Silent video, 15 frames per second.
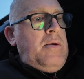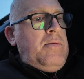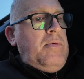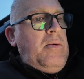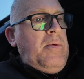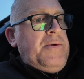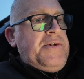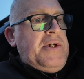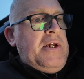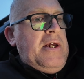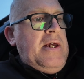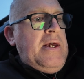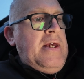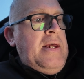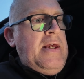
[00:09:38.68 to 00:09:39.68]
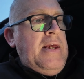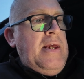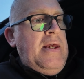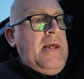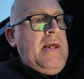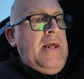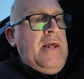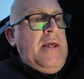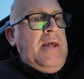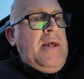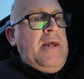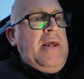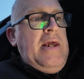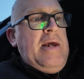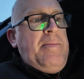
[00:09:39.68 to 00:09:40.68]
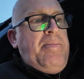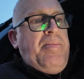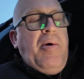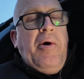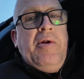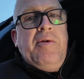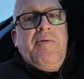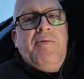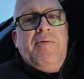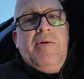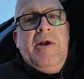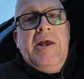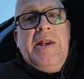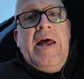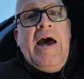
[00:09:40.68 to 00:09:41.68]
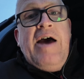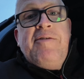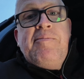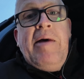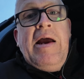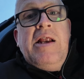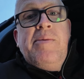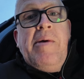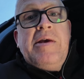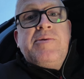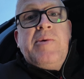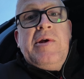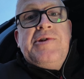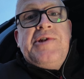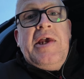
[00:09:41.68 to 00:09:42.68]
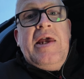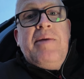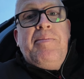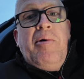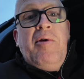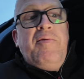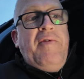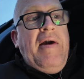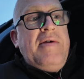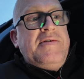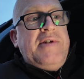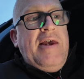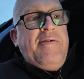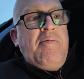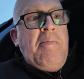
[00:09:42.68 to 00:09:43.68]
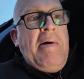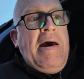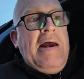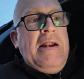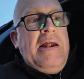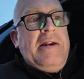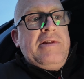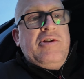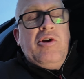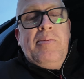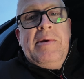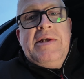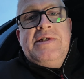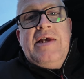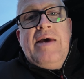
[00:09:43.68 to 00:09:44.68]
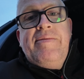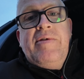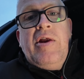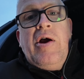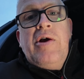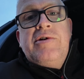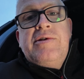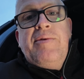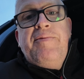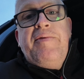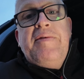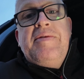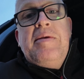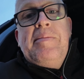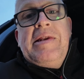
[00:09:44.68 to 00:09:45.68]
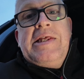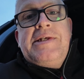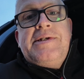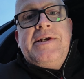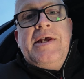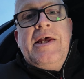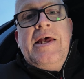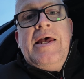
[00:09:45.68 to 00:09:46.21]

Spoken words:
What was it? 8.5 mile, you might as well say, 8.57 mile, and it took me 7 hours and 50 minutes.